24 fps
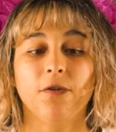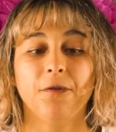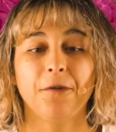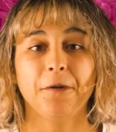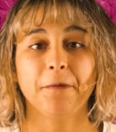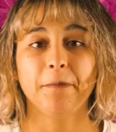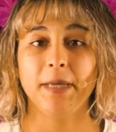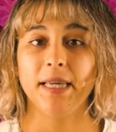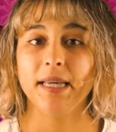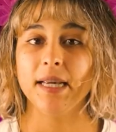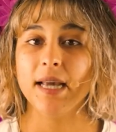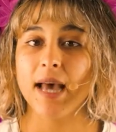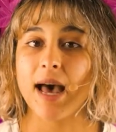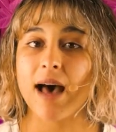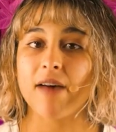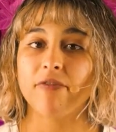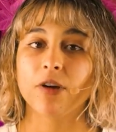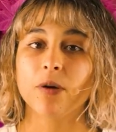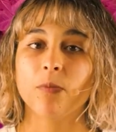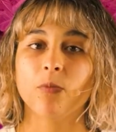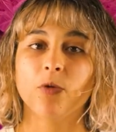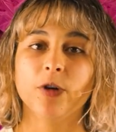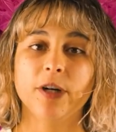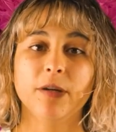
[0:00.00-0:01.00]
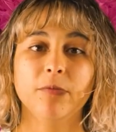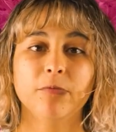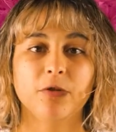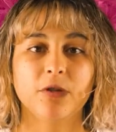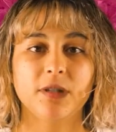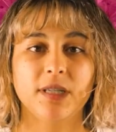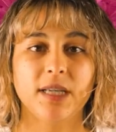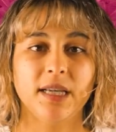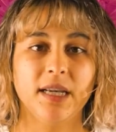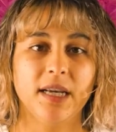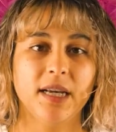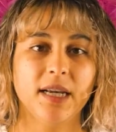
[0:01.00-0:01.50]
for me, having a morning
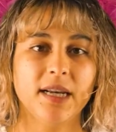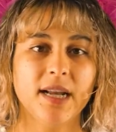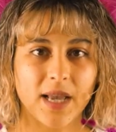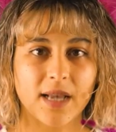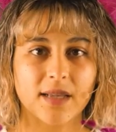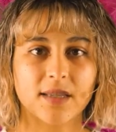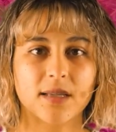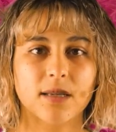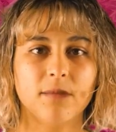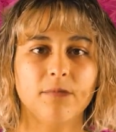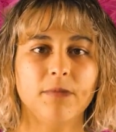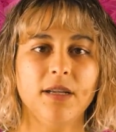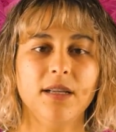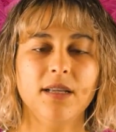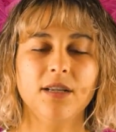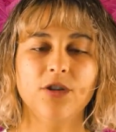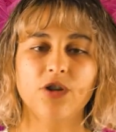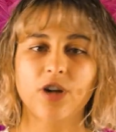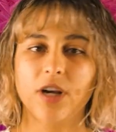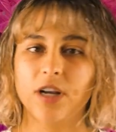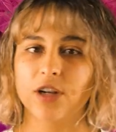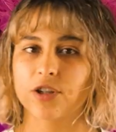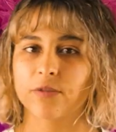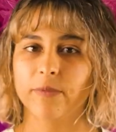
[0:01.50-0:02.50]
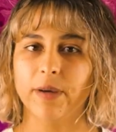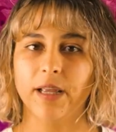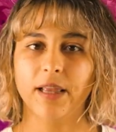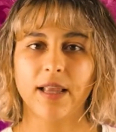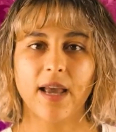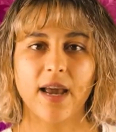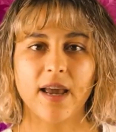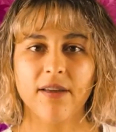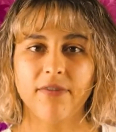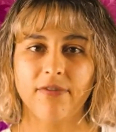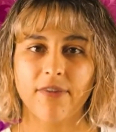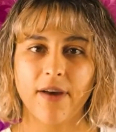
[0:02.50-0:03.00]
routine has completely changed my
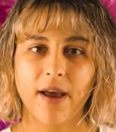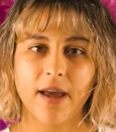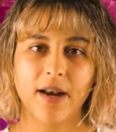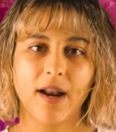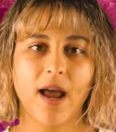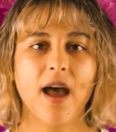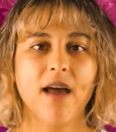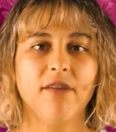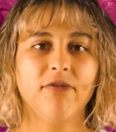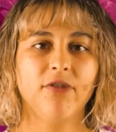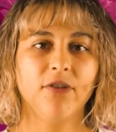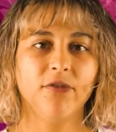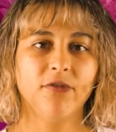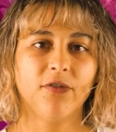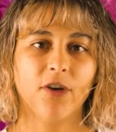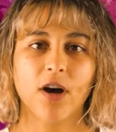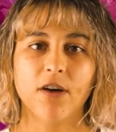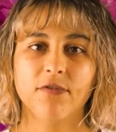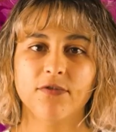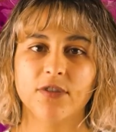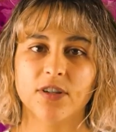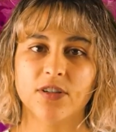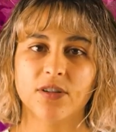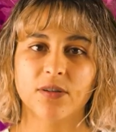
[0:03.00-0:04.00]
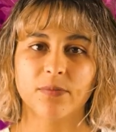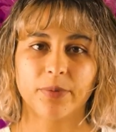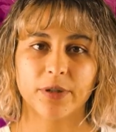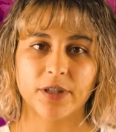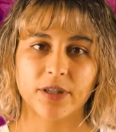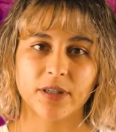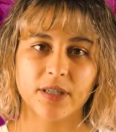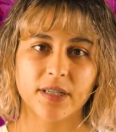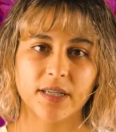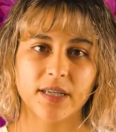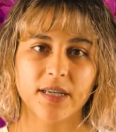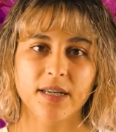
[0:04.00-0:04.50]
life, and I've evolved as a
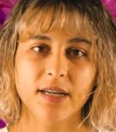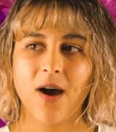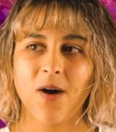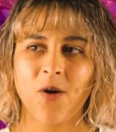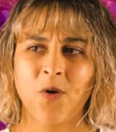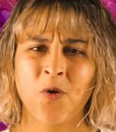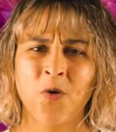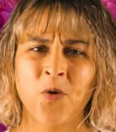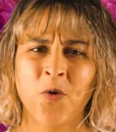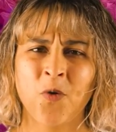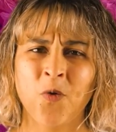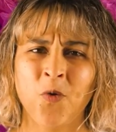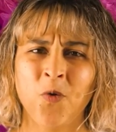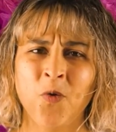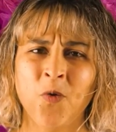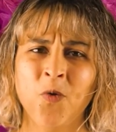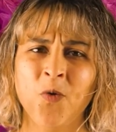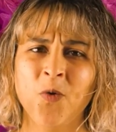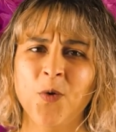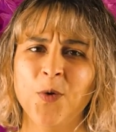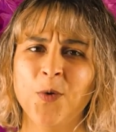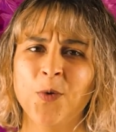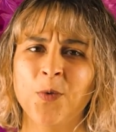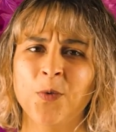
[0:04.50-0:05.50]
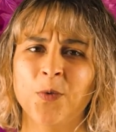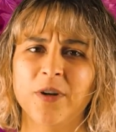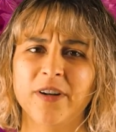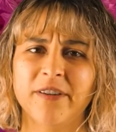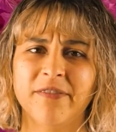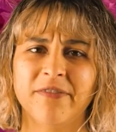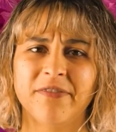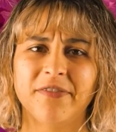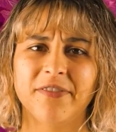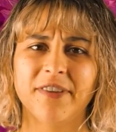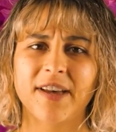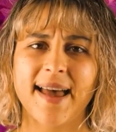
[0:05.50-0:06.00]
person. Who would
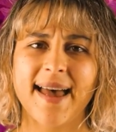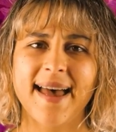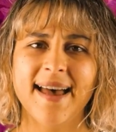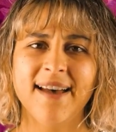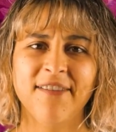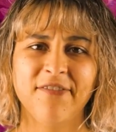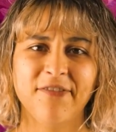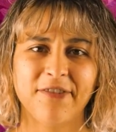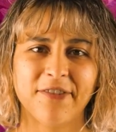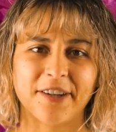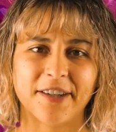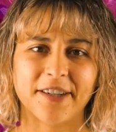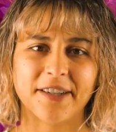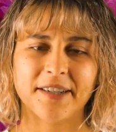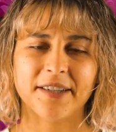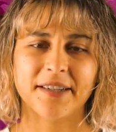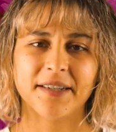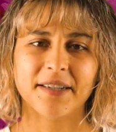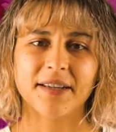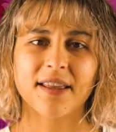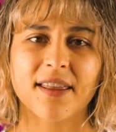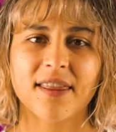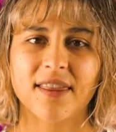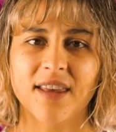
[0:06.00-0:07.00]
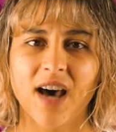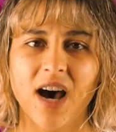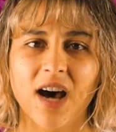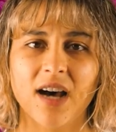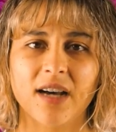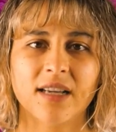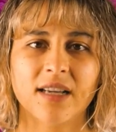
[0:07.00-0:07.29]
have ever thought?